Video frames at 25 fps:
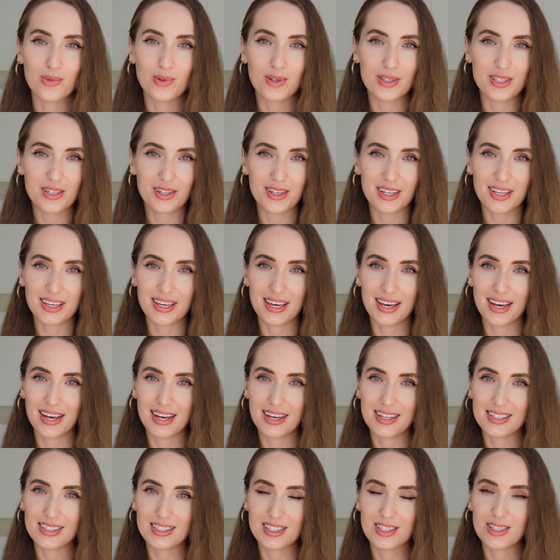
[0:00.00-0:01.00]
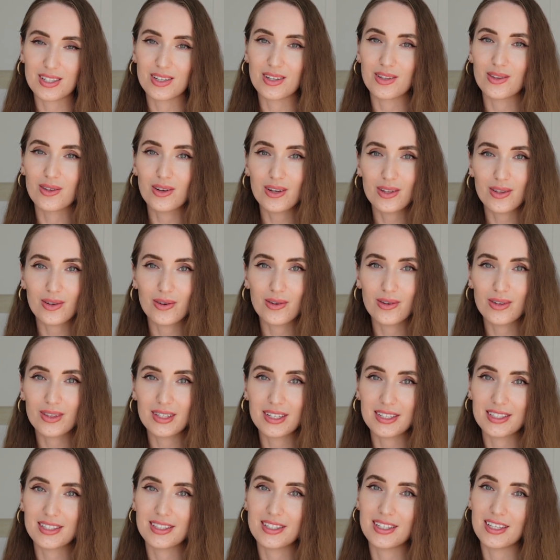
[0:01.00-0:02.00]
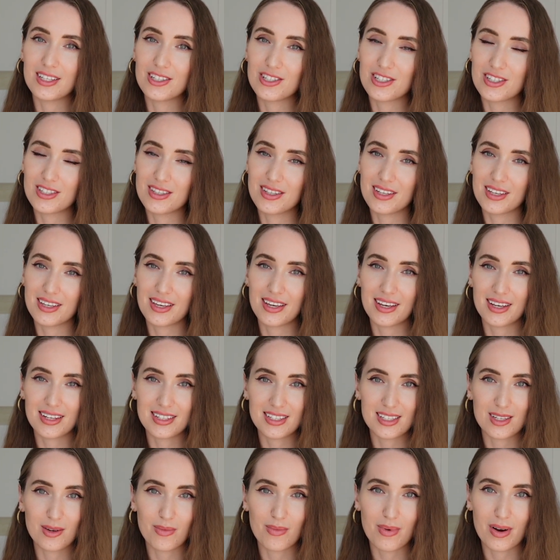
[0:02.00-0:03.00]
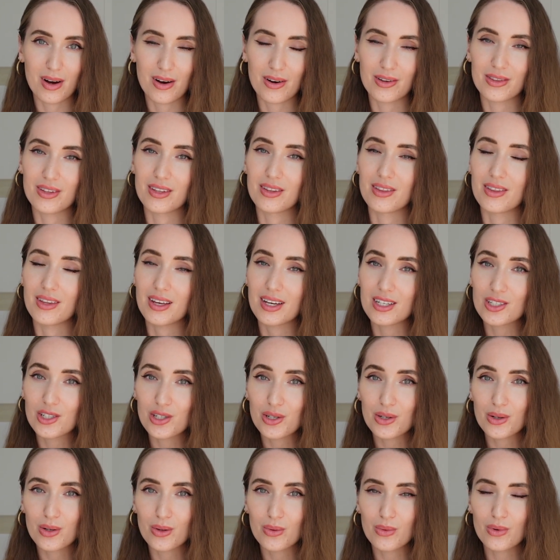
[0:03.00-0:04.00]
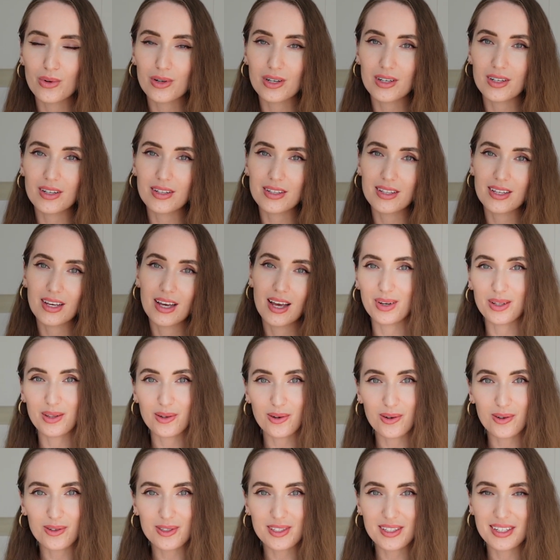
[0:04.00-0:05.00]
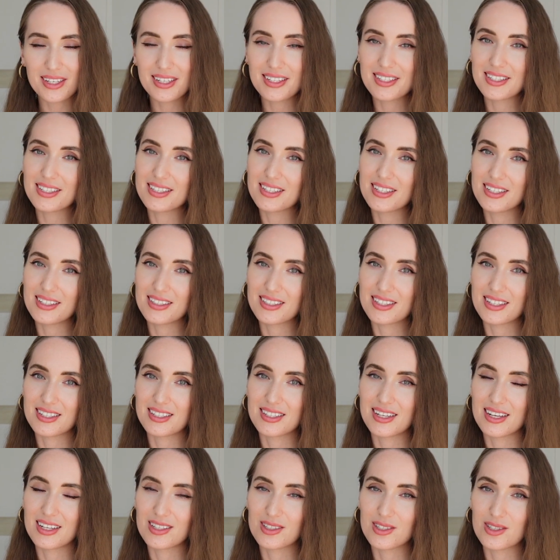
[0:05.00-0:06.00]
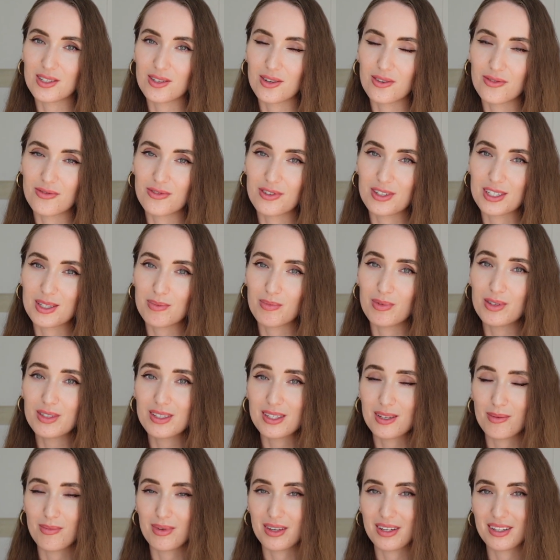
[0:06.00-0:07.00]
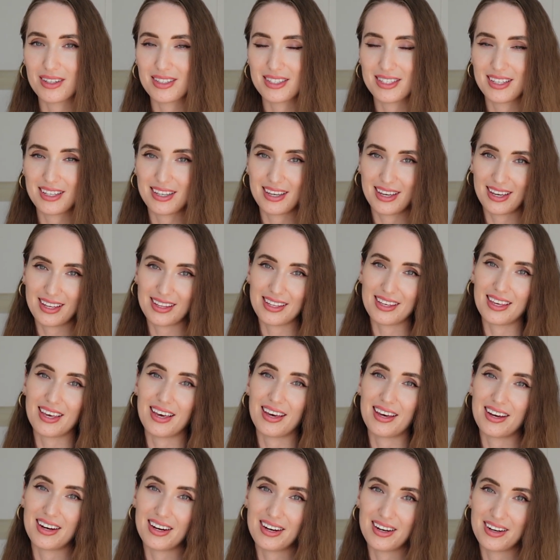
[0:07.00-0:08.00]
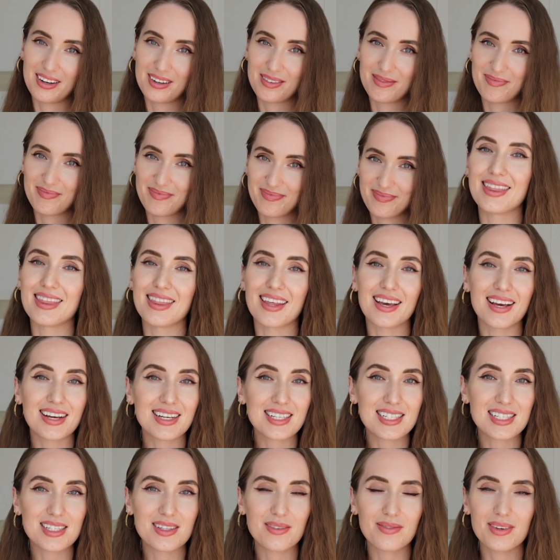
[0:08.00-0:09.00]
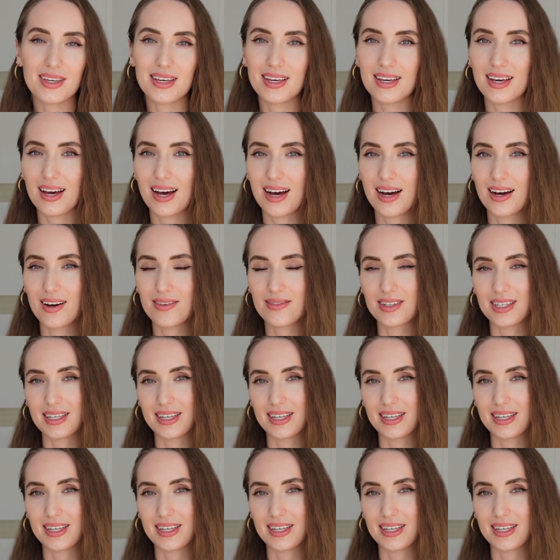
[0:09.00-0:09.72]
watering cans not only teaches the kids about the natural world, but also instills a sense of responsibility and care. Next, we have a